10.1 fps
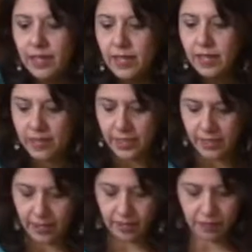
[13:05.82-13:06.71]
And
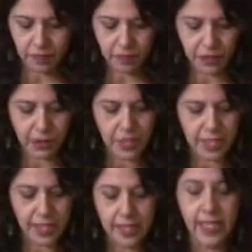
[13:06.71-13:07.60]
then we're going to
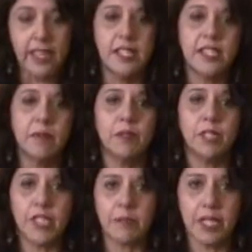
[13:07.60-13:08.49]
start adding some of
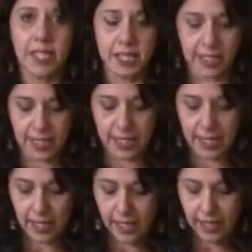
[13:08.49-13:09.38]
the spices.
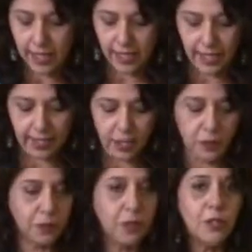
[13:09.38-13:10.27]
And
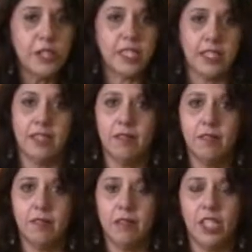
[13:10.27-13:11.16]
of course, the
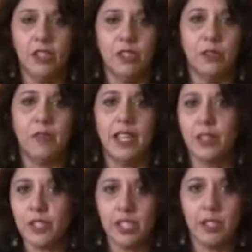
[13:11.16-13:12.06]
fire
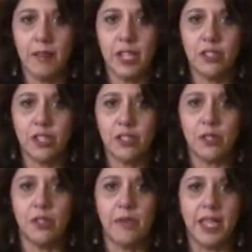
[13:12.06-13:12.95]
roasted tomatoes is
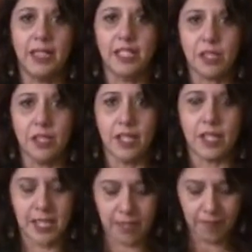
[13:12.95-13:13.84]
going to make that
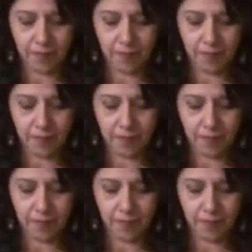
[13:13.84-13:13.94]
sauce.